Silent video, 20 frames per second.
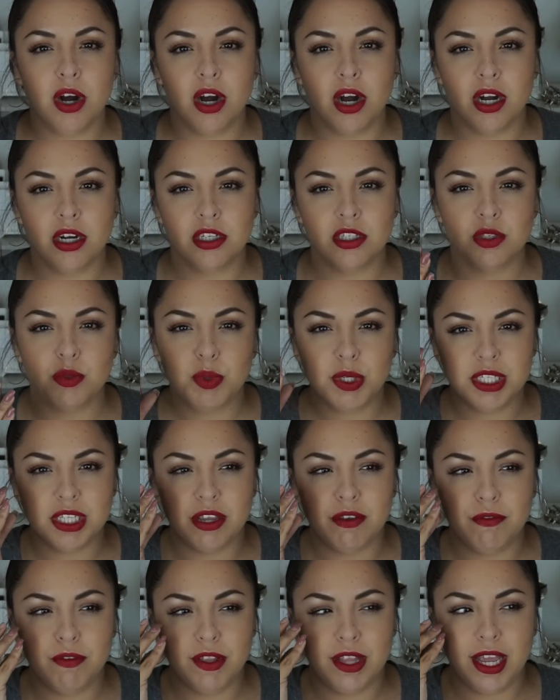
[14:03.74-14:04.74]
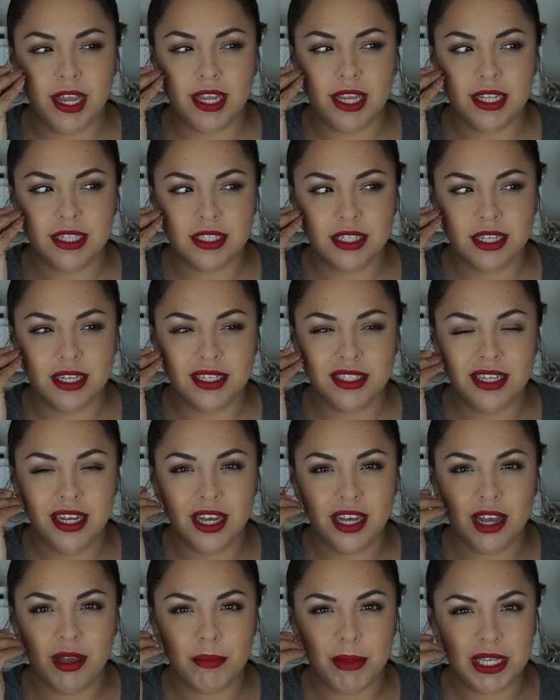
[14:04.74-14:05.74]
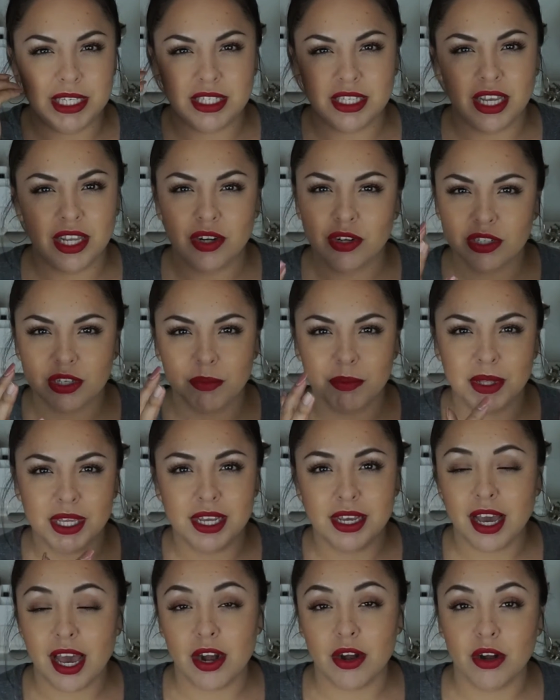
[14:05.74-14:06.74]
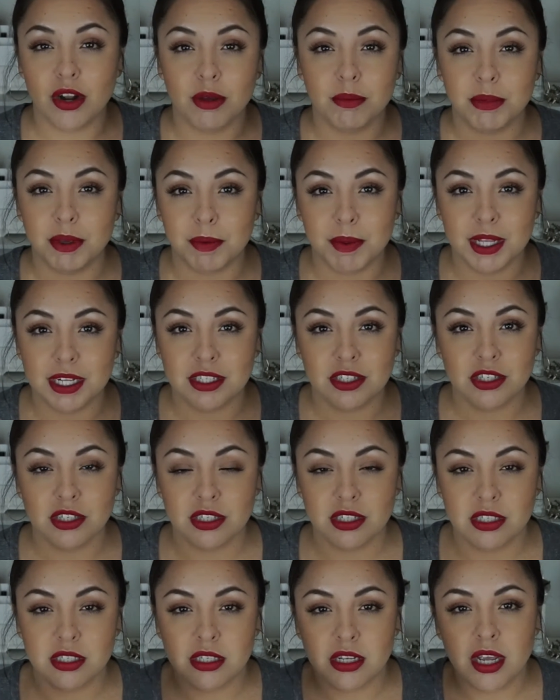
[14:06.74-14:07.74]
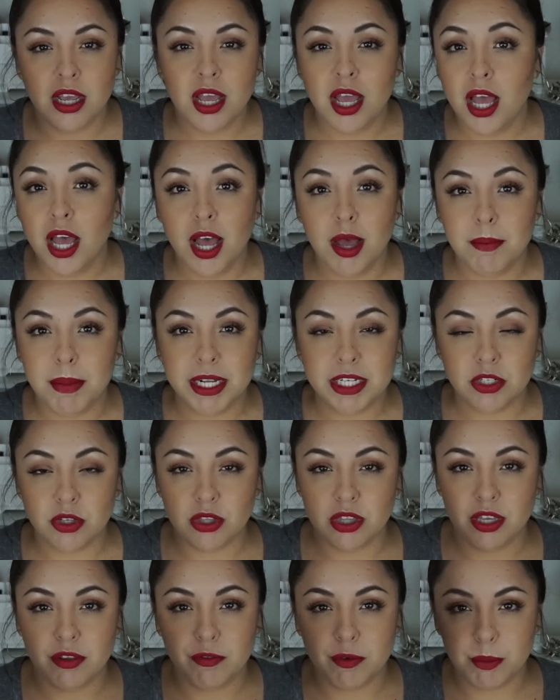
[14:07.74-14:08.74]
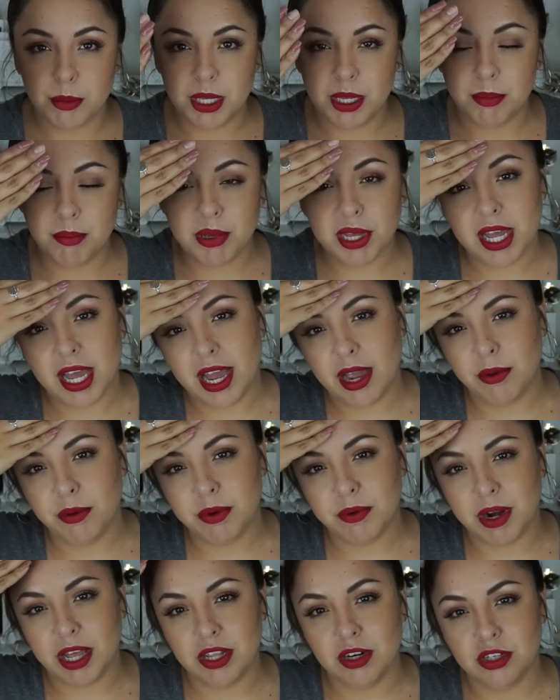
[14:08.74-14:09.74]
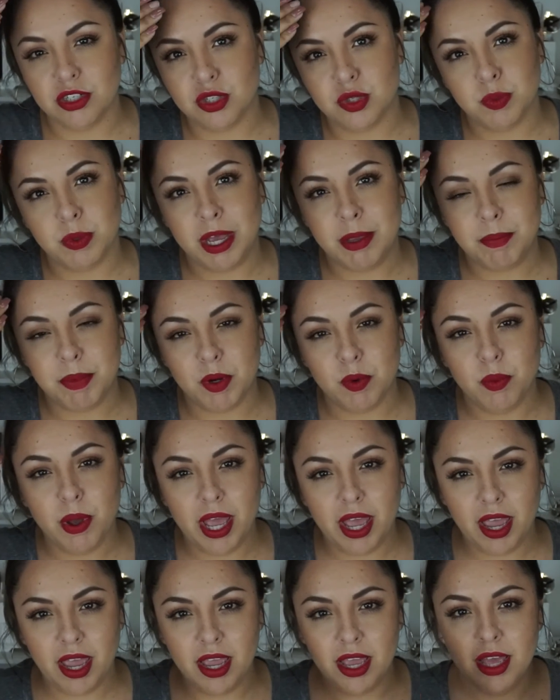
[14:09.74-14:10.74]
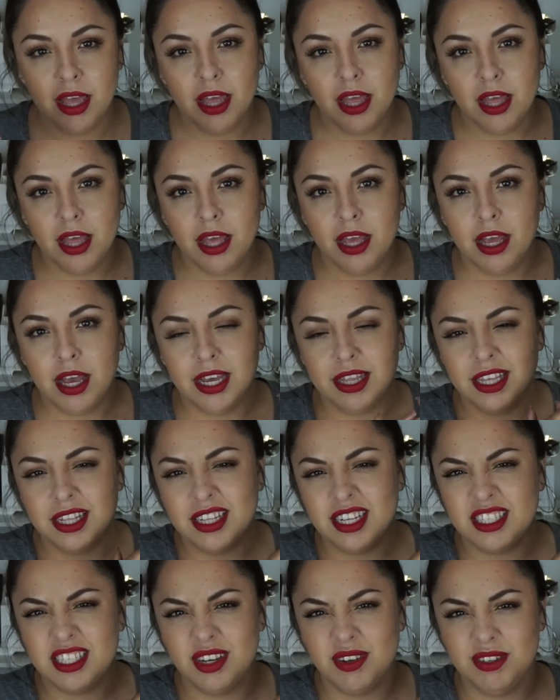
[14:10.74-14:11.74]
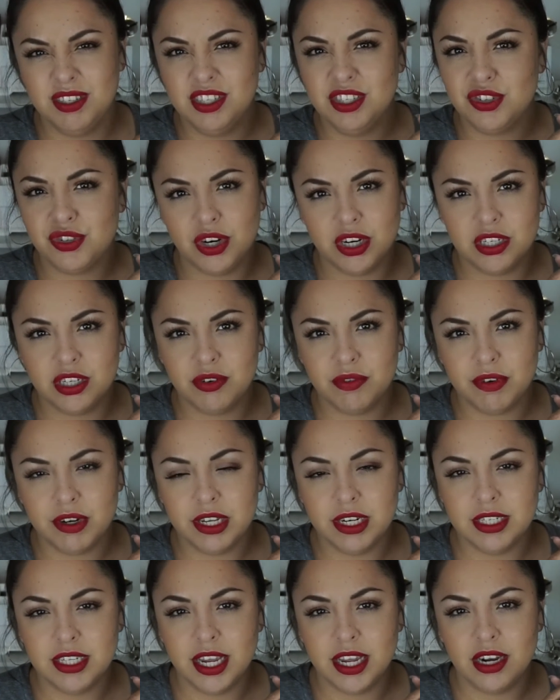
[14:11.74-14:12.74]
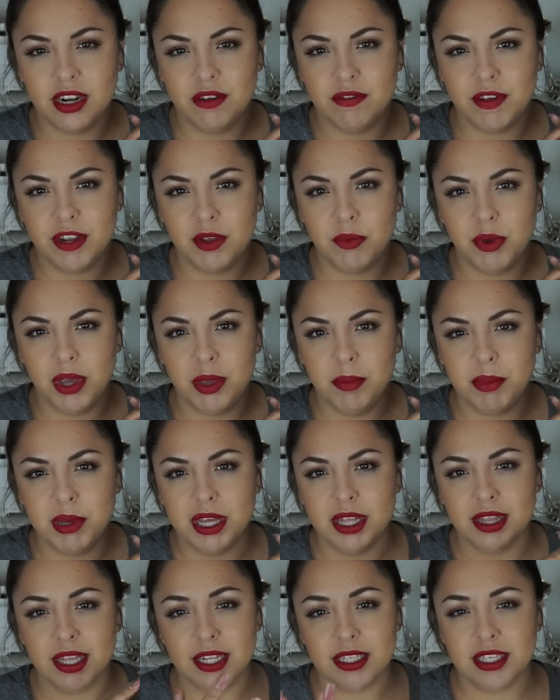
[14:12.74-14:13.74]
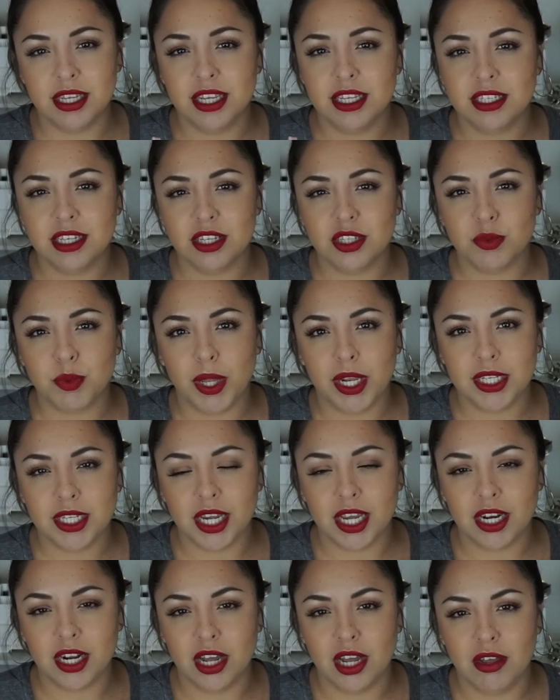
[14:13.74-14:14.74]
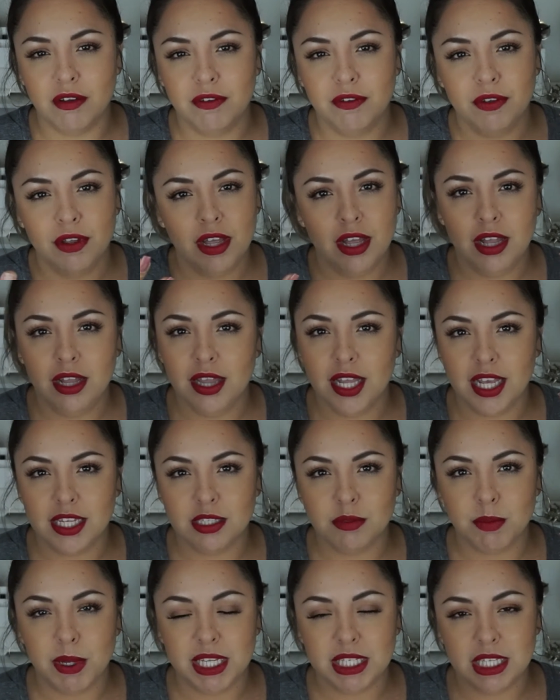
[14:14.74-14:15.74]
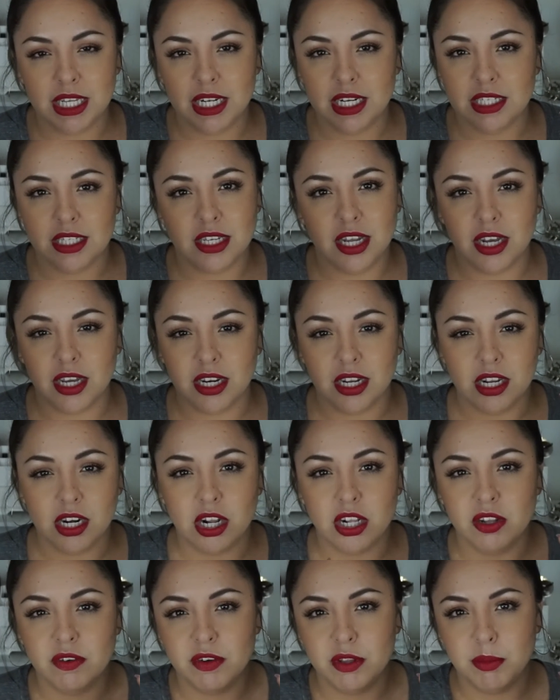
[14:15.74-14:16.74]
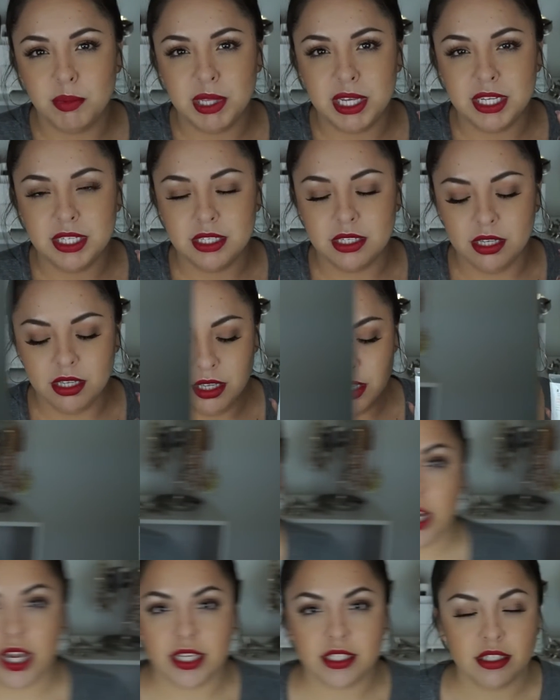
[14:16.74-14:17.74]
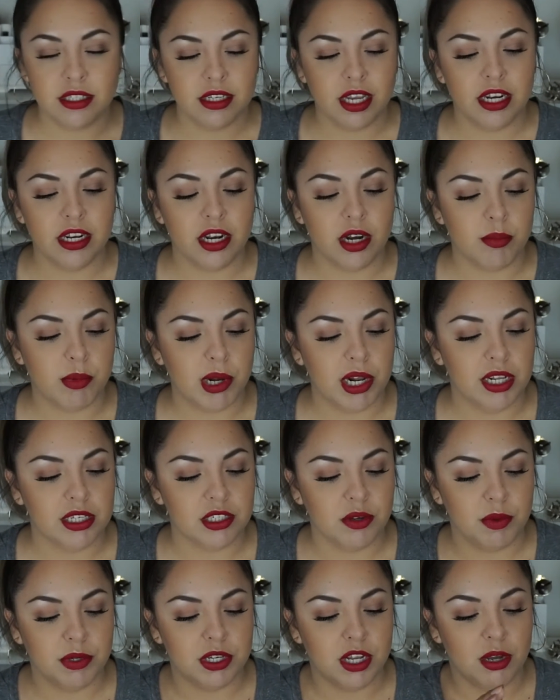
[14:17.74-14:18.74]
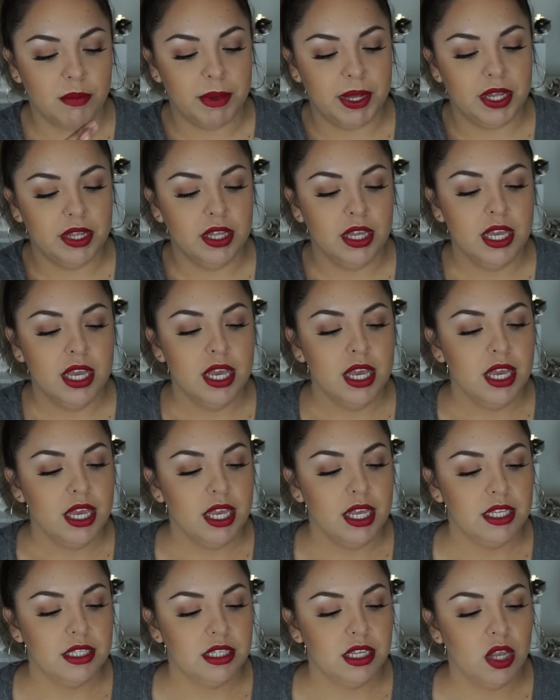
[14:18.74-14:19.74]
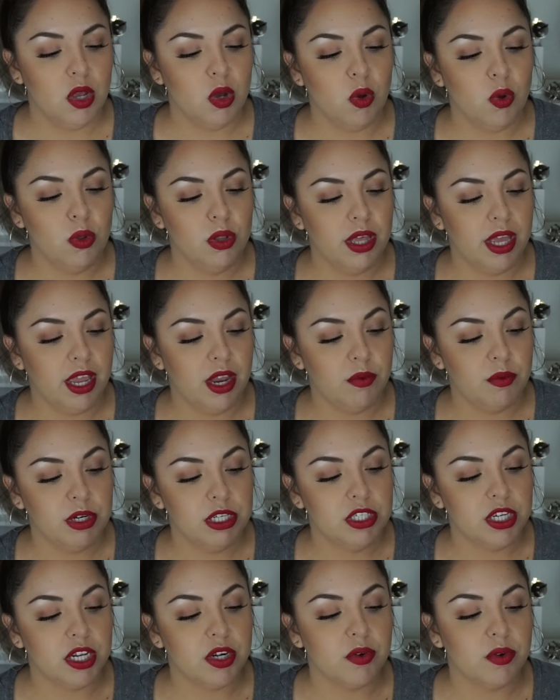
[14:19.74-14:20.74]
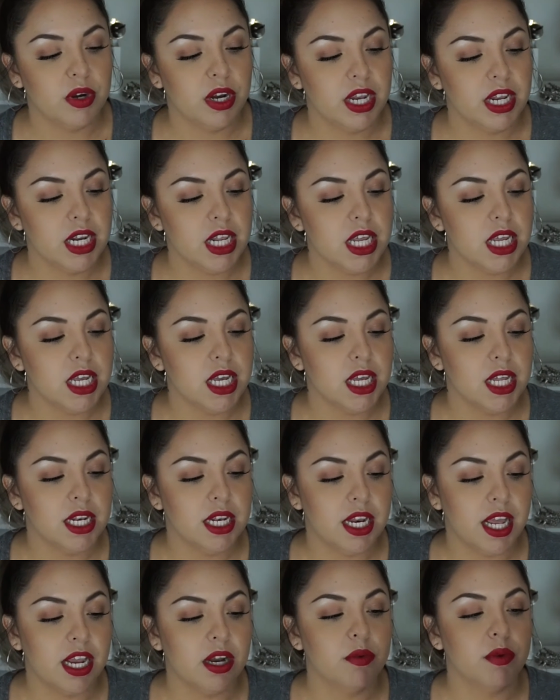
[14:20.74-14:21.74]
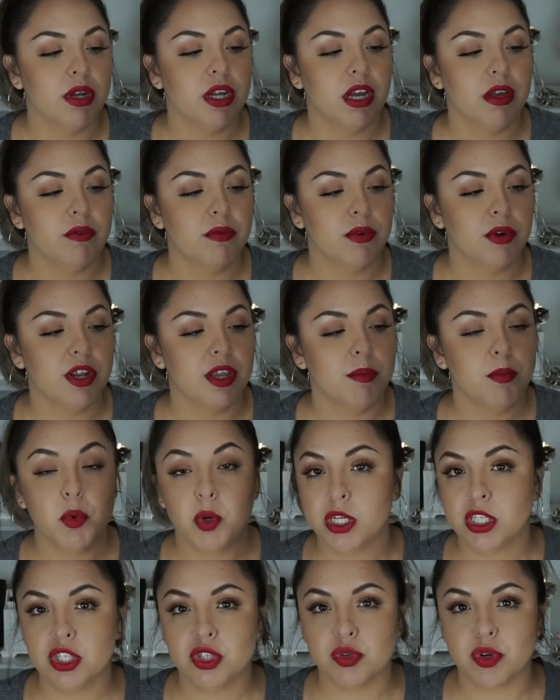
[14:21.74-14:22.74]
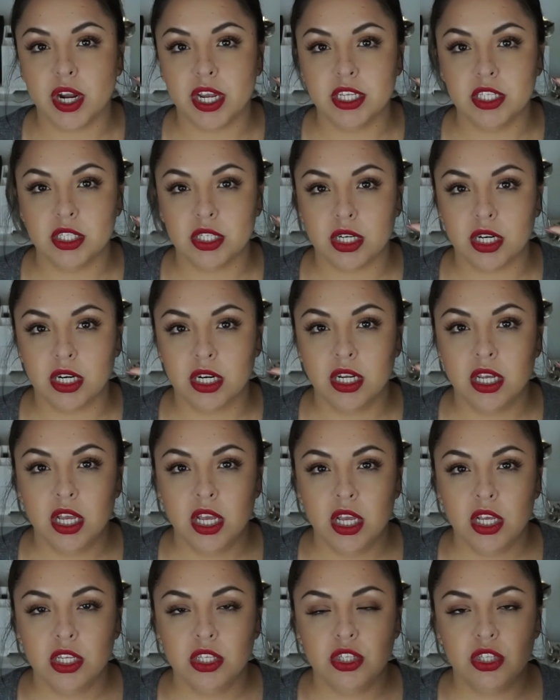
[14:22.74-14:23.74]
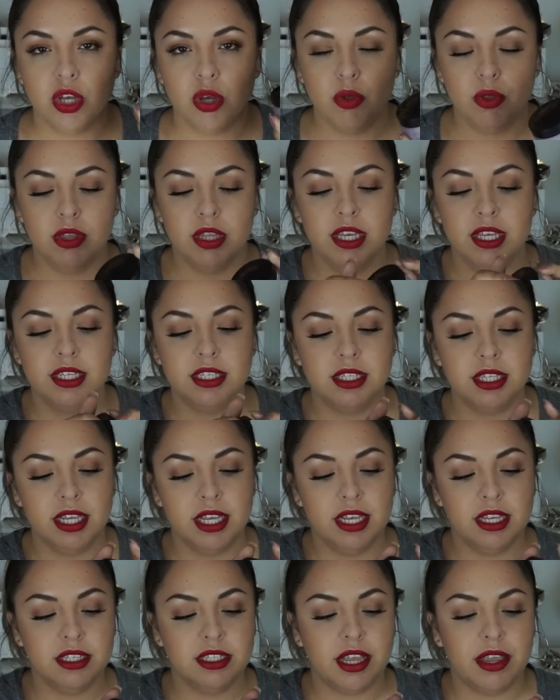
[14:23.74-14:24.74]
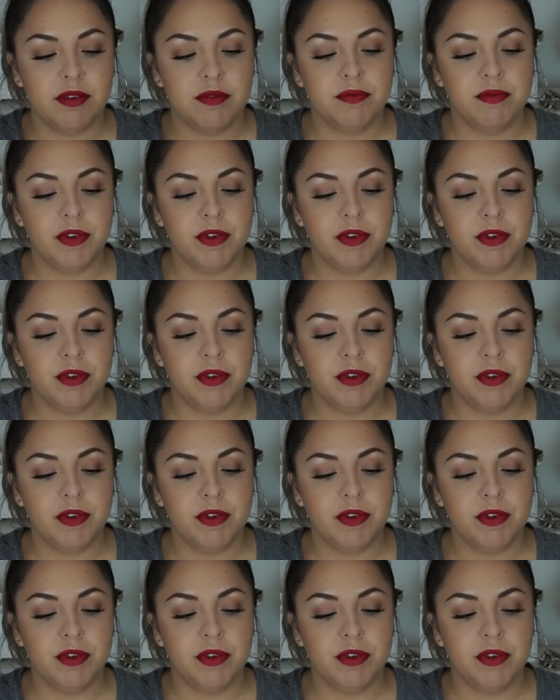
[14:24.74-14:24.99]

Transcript: hard just because I feel like it's going to tug at my skin or something. I don't know, maybe that's just a mental thing for me, but I would rather just wipe it away. I think that's how it's instructed for you to take it off anyway, but that's the easiest way to take it off, less messy, and it's not going to get all over the place. So the next skincare product I want to talk about is the Olay Regenerating Night Recovery Moisturizer. So this is